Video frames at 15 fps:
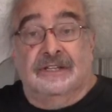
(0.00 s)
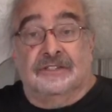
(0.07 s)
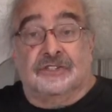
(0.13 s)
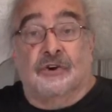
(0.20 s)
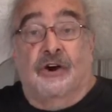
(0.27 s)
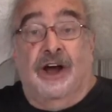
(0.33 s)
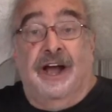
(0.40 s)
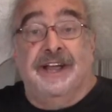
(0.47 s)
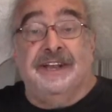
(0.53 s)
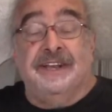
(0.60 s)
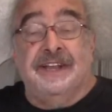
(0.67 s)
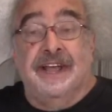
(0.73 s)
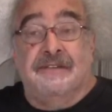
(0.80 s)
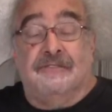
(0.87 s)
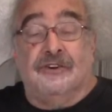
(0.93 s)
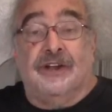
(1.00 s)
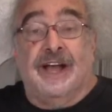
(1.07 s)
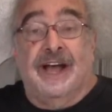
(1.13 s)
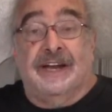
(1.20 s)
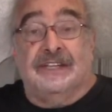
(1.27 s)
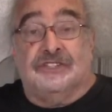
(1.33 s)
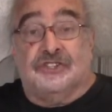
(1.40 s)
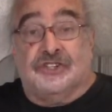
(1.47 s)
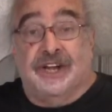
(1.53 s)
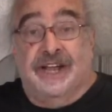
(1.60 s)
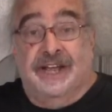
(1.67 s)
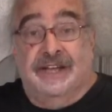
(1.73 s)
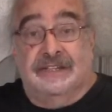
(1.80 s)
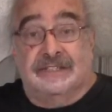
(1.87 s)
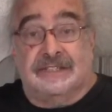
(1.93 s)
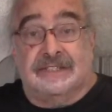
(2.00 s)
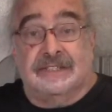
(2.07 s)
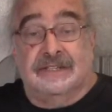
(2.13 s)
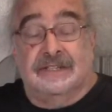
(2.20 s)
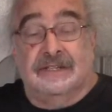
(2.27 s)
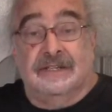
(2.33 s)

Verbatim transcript: So I never got a chance